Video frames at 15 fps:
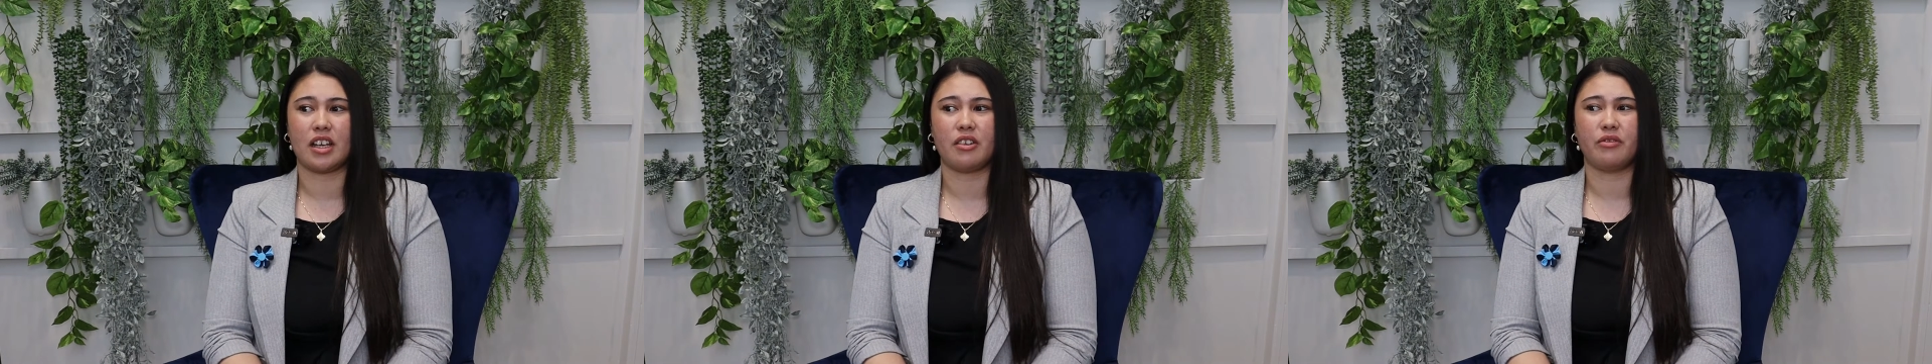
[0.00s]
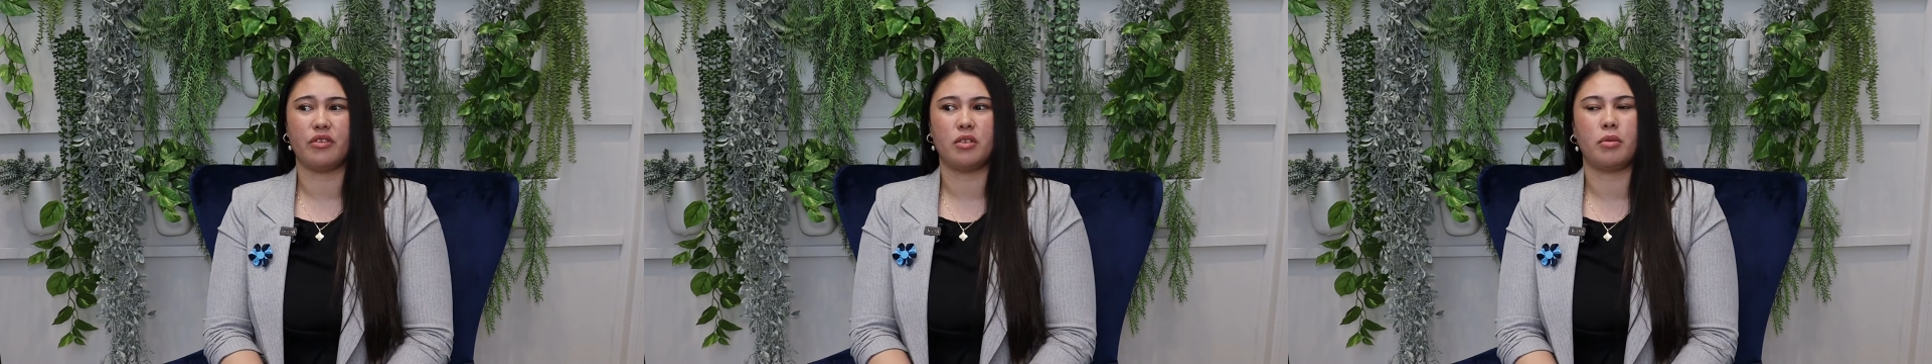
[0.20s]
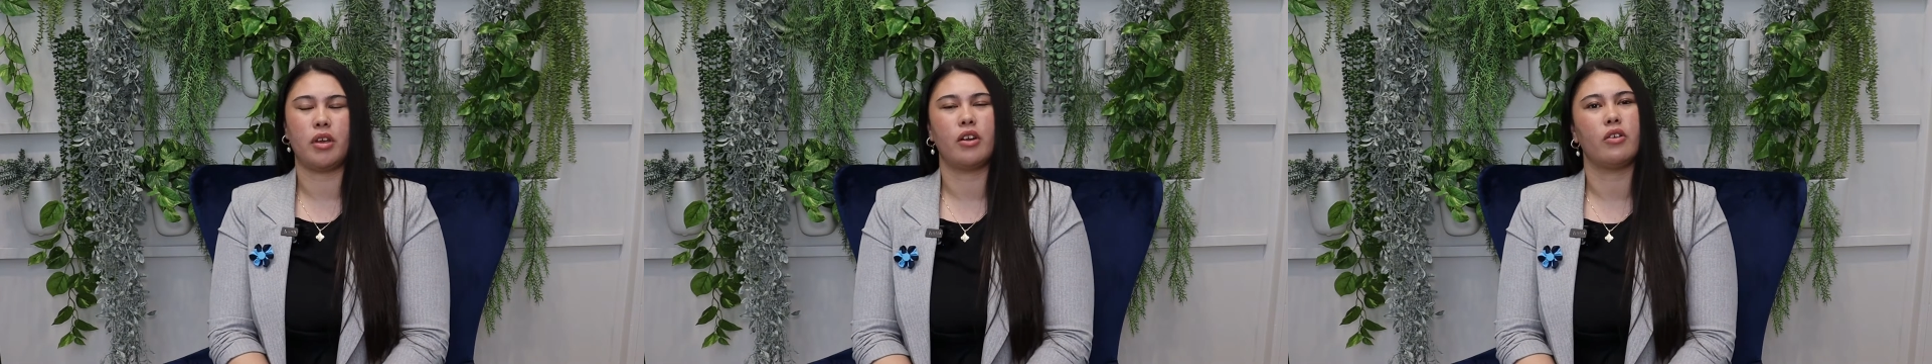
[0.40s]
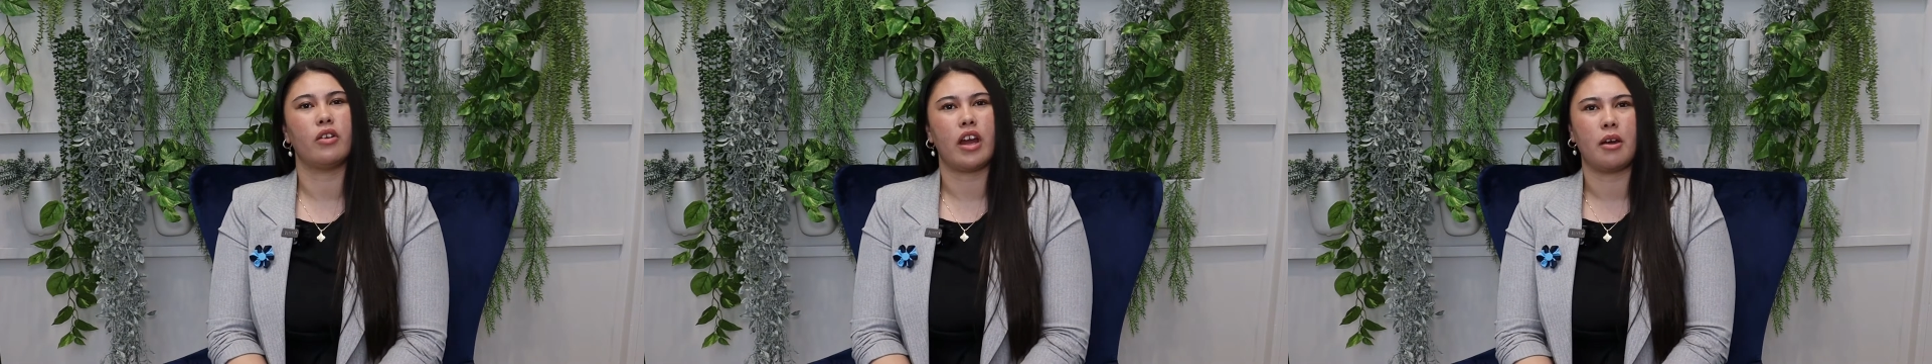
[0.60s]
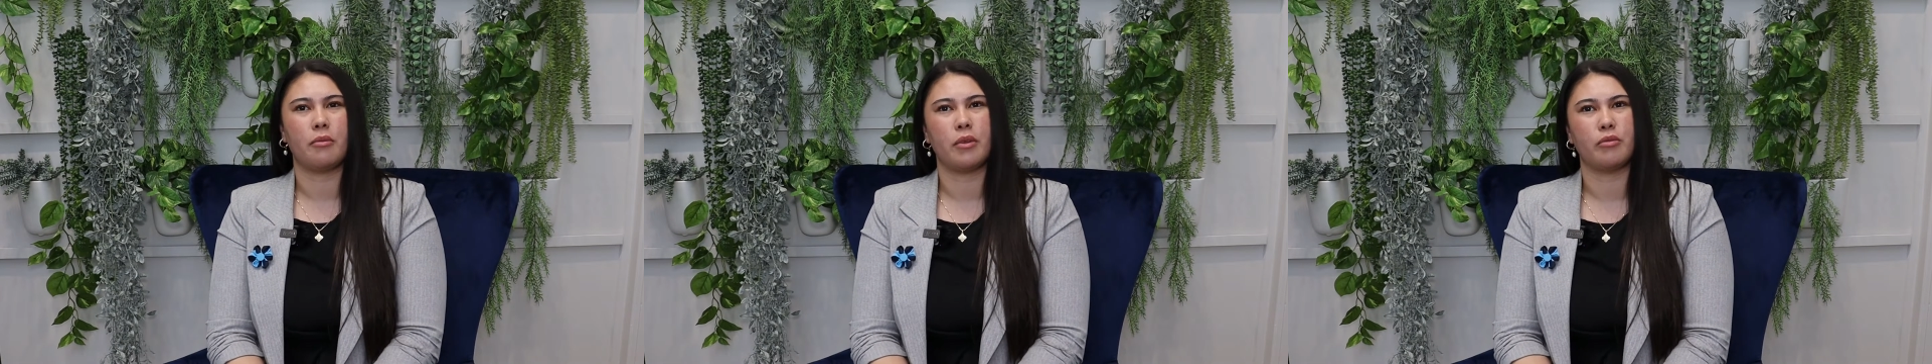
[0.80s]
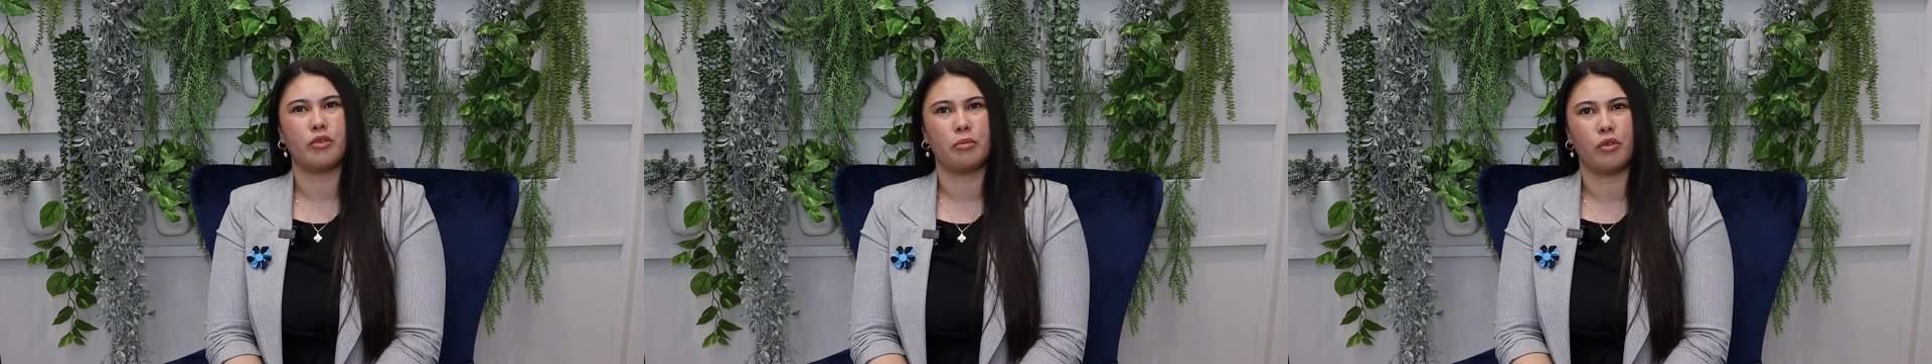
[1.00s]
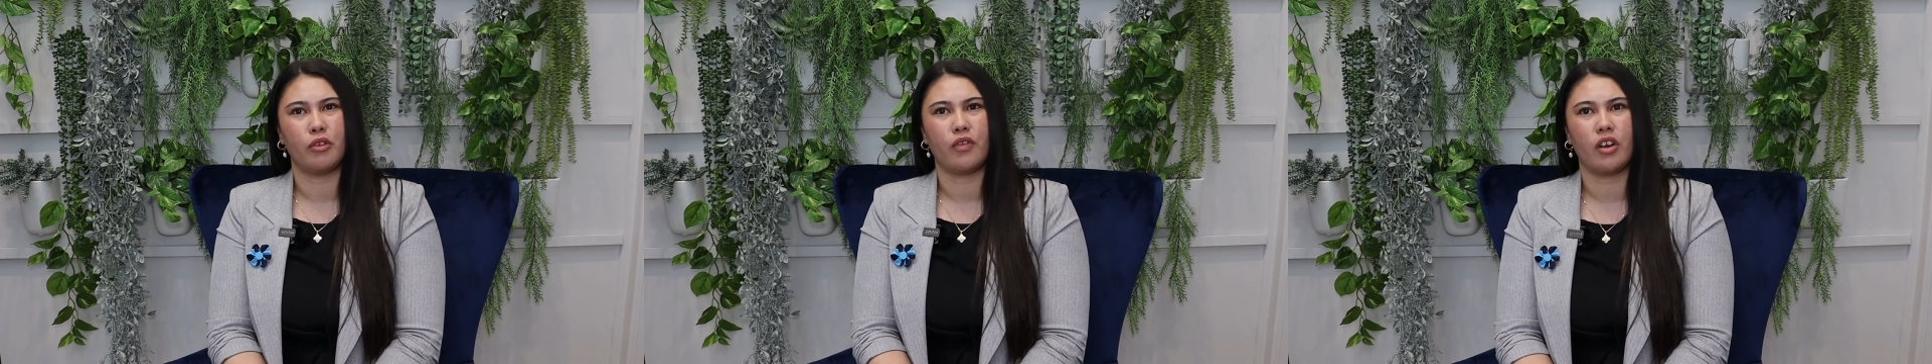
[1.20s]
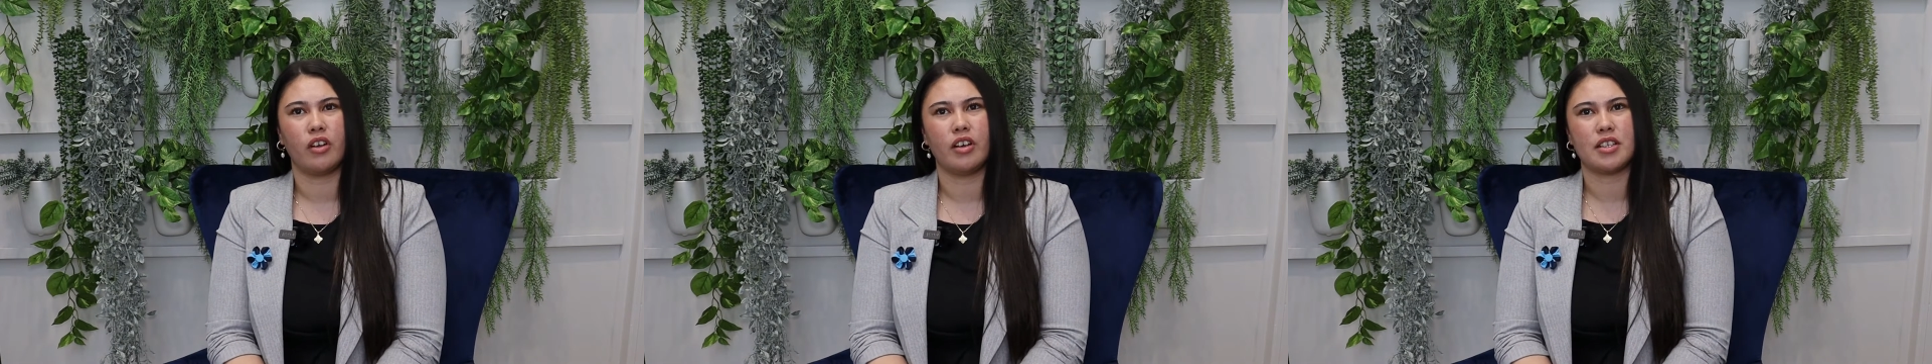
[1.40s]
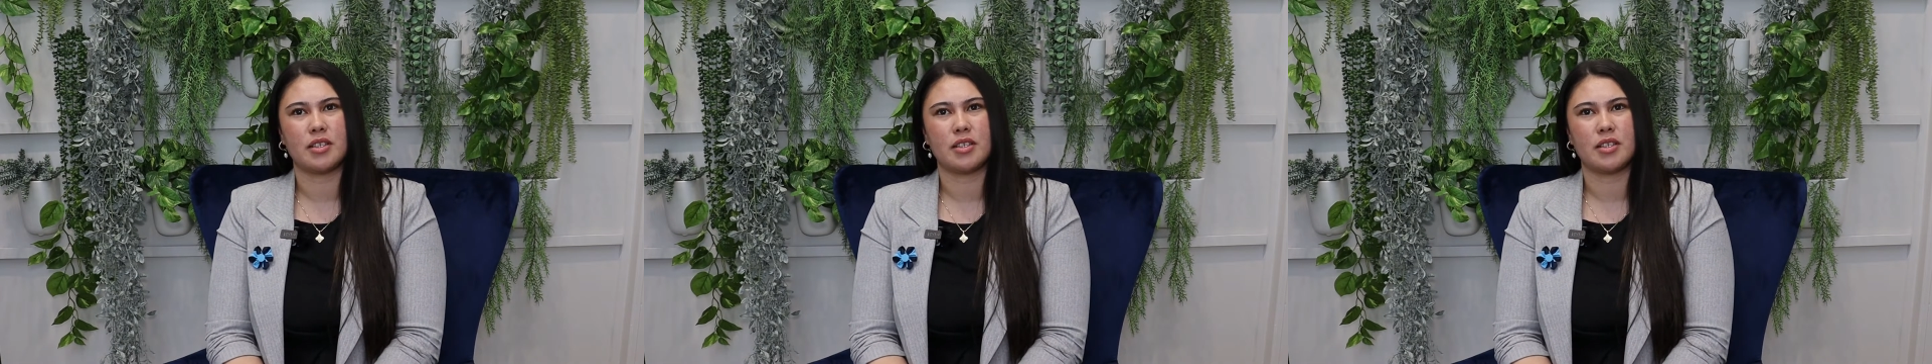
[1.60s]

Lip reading: life for the better or help them to move on,